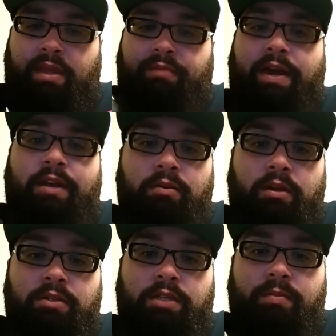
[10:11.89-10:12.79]
I don't know
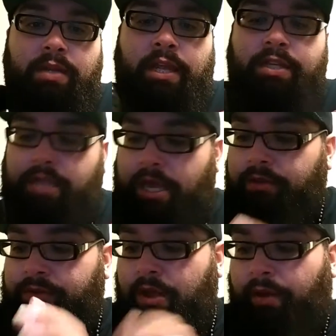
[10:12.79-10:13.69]
something, he'll know it.